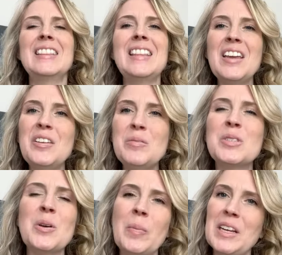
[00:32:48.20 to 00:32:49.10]
Thank you
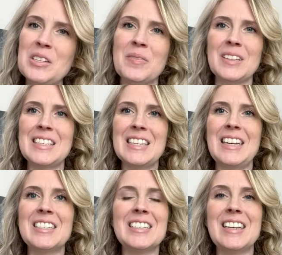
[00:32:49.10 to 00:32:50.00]
so much for
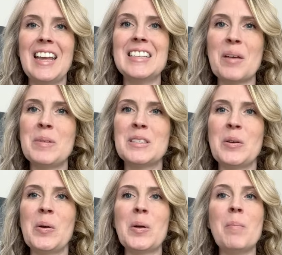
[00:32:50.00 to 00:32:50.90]
listening to today's
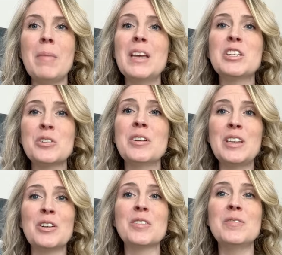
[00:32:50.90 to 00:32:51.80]
episode. Make sure that
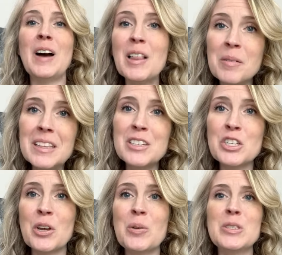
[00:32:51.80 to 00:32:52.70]
you're following the
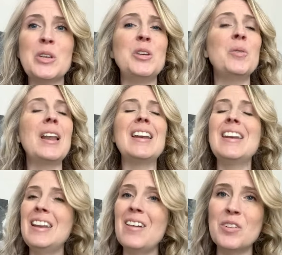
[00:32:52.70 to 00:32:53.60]
show so you
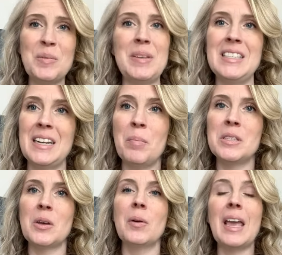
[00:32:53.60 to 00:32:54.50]
never miss an
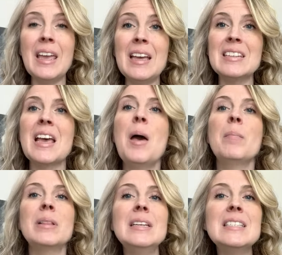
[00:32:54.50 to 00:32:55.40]
episode. And
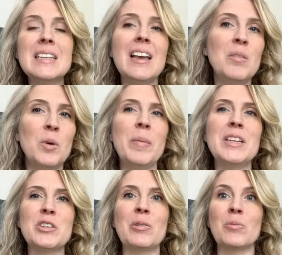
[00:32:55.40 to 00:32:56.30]
please take a moment
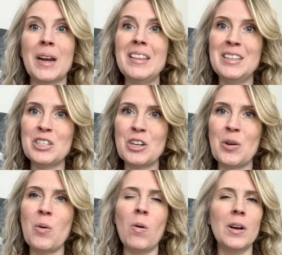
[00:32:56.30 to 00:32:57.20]
to rate the
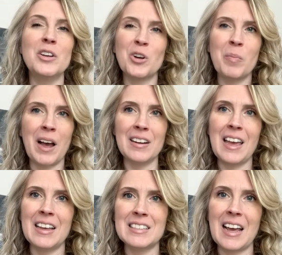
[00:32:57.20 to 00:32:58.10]
show on your
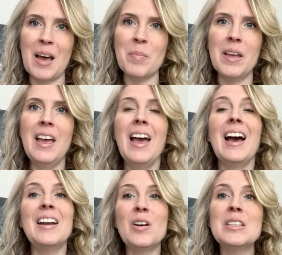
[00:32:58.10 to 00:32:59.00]
podcast app.
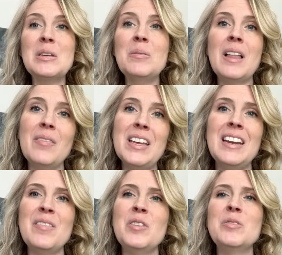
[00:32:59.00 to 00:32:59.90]
I'd also love it
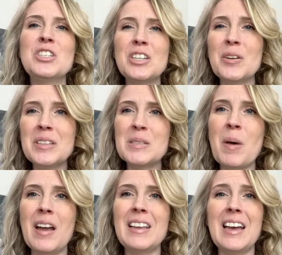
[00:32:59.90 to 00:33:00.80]
if you'd share this
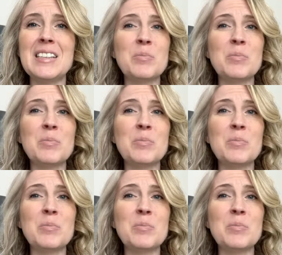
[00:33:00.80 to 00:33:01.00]
podcast